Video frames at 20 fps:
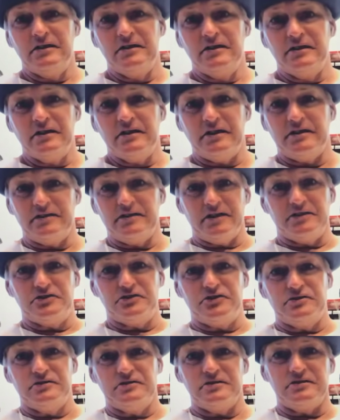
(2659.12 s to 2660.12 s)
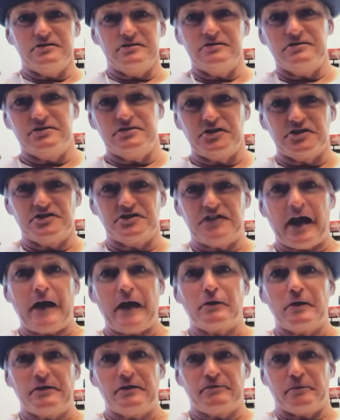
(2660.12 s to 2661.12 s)
and took his dad
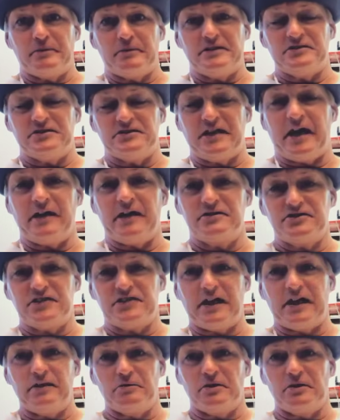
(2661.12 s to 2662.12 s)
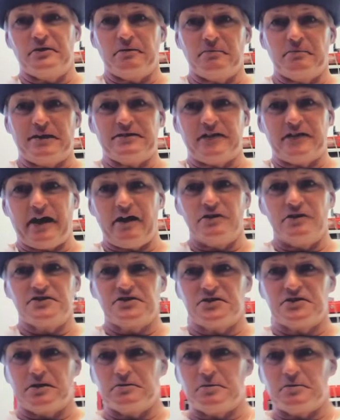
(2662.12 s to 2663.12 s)
away from me. His dad stayed with him at the house and
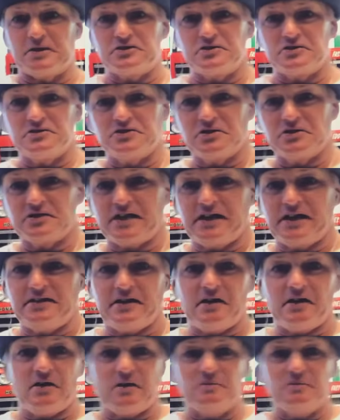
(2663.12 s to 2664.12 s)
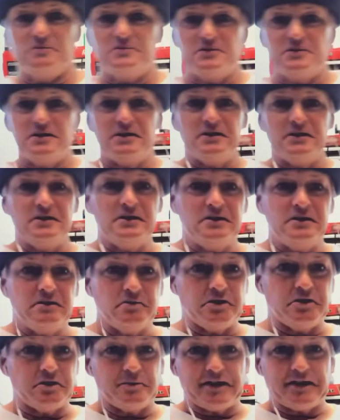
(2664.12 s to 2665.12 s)
stuff to make sure he was okay. Now I'm
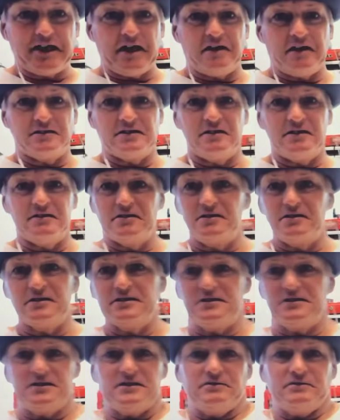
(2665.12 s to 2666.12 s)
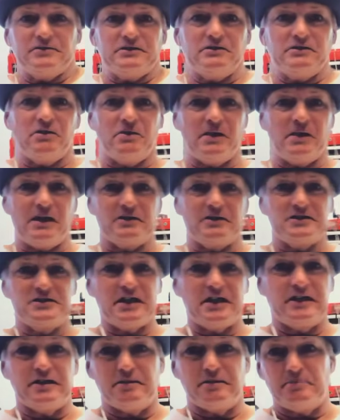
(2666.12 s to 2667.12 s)
with a mechanic that literally didn't even know how to
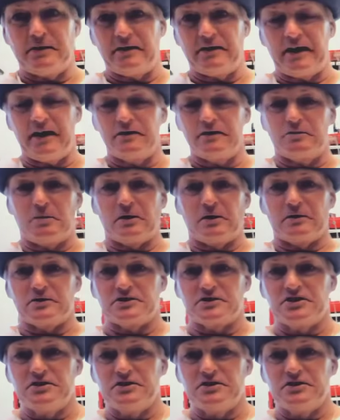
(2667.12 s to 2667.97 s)
tighten a pair of handlebars.